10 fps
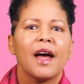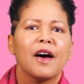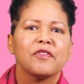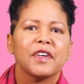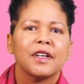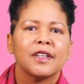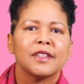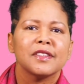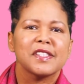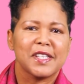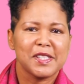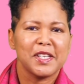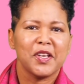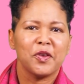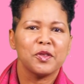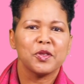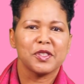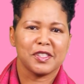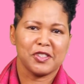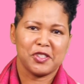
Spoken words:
have a 16-year-old daughter.